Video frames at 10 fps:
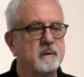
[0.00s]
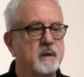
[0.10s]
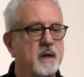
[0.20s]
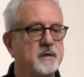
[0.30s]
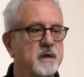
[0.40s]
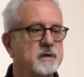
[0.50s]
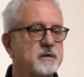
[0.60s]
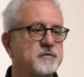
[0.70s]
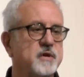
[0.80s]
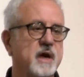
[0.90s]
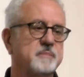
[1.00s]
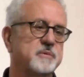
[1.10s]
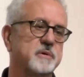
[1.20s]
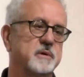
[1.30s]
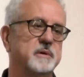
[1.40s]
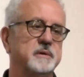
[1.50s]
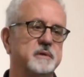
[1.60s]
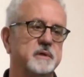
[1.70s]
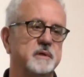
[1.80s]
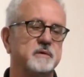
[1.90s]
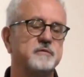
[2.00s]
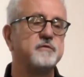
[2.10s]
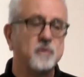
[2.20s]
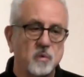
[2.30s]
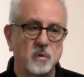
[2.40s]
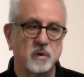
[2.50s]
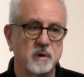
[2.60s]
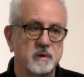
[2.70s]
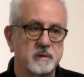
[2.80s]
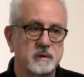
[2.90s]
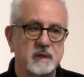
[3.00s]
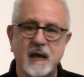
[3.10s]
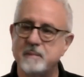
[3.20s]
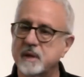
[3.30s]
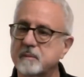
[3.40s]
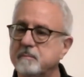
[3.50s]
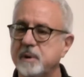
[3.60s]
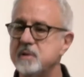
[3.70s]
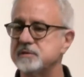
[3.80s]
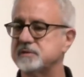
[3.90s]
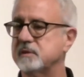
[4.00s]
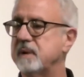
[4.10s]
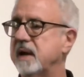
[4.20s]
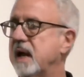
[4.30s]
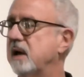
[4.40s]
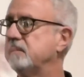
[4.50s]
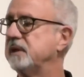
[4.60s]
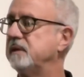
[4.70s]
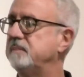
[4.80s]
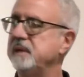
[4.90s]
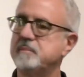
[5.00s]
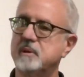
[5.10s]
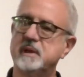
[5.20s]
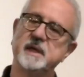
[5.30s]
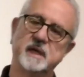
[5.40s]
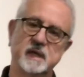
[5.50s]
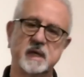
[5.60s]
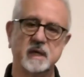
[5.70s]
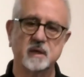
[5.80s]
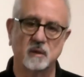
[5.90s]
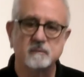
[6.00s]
In the end of chapter 4, Lamech boasts about how many people he can kill.